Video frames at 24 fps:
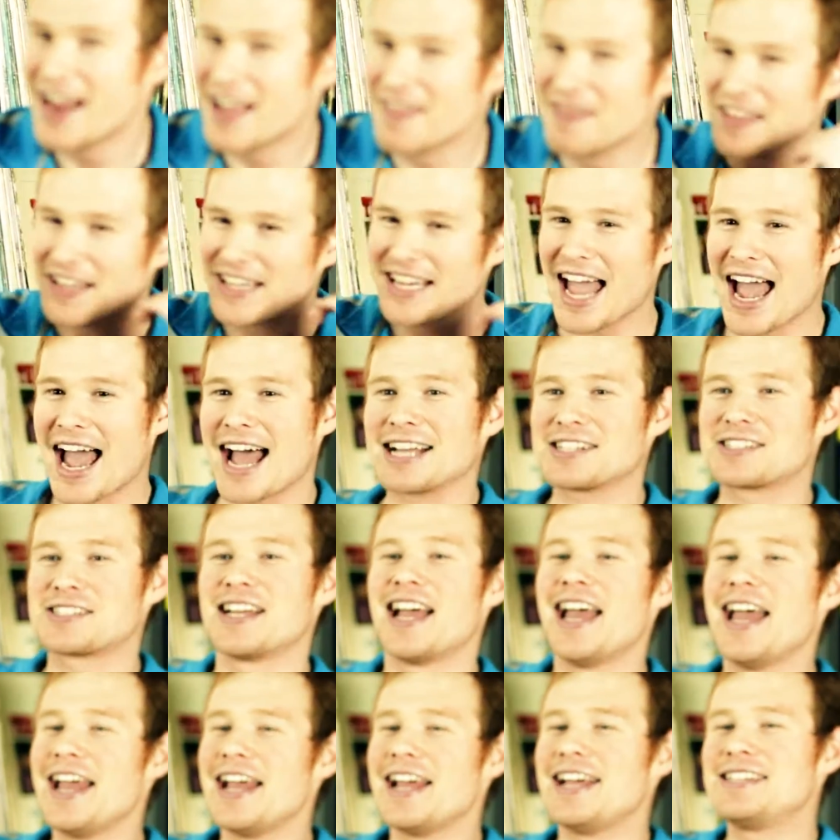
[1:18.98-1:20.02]
And the
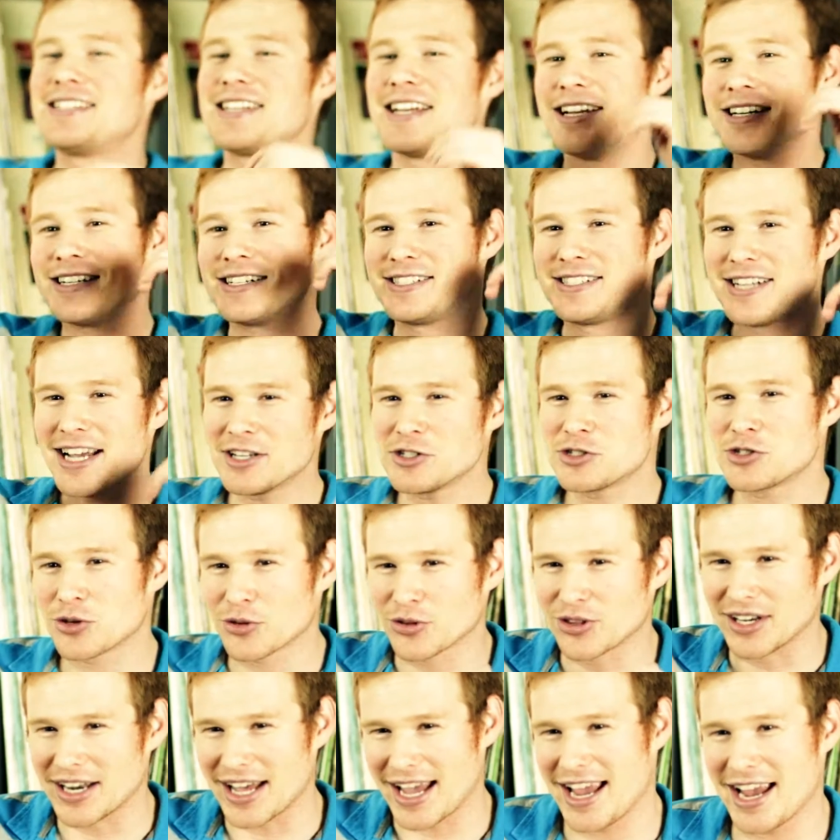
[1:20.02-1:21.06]
gas is denser
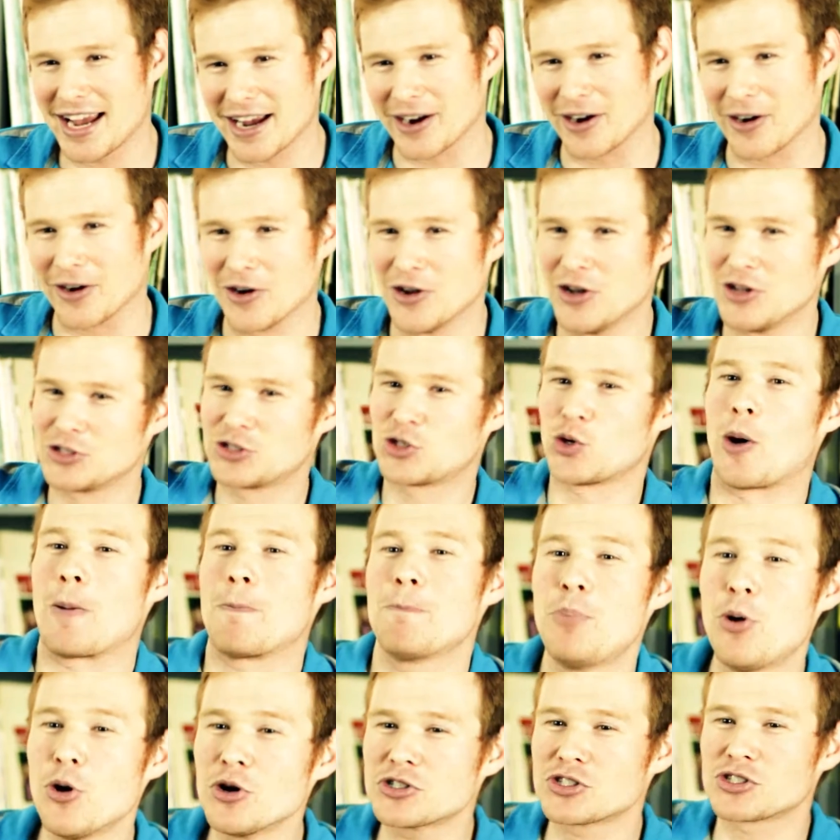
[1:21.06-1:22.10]
than air, so it
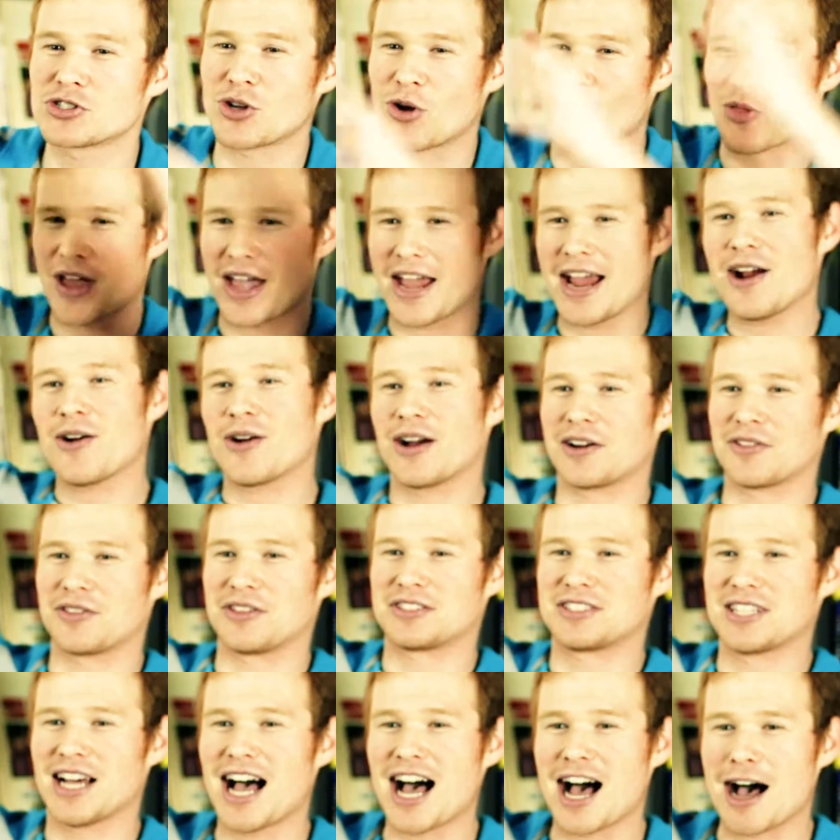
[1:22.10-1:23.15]
pushes all the air out of the
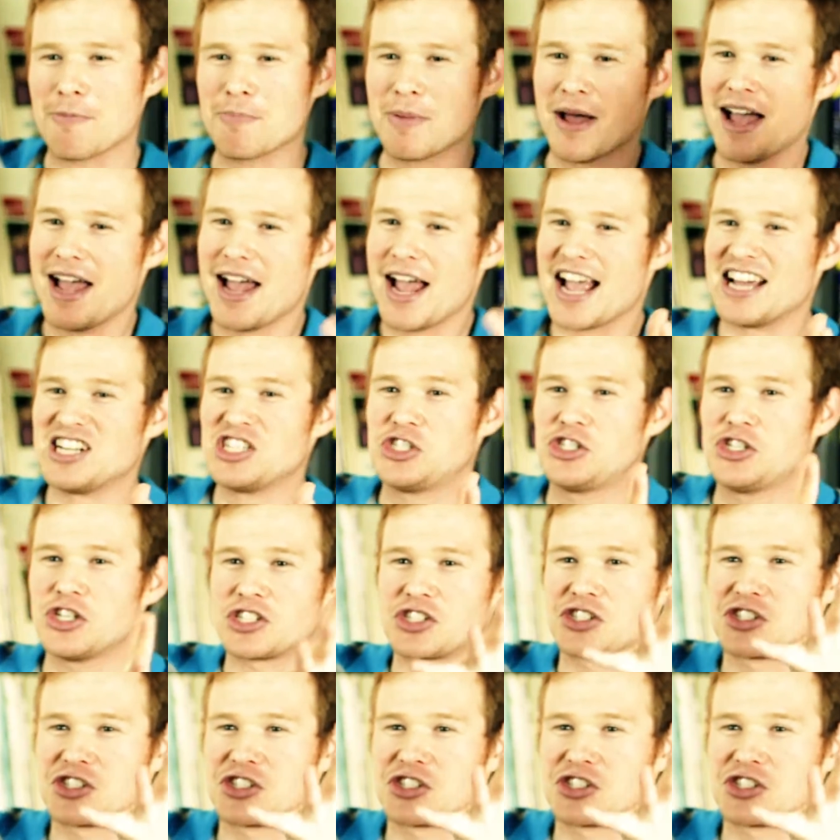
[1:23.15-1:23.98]
top and just